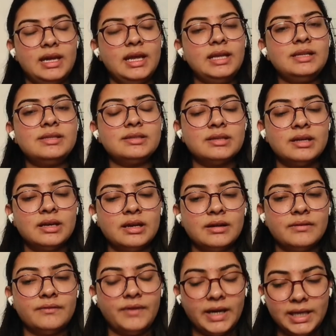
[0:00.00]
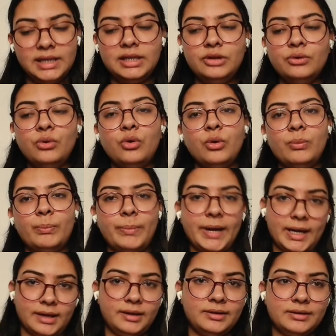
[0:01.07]
And while you go
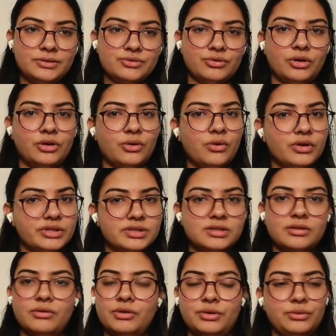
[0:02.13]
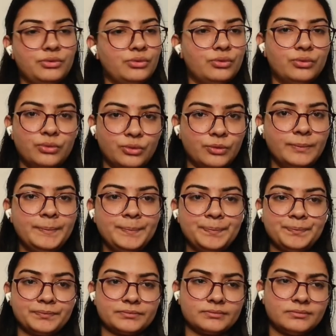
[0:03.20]
back to your hostel or to your home,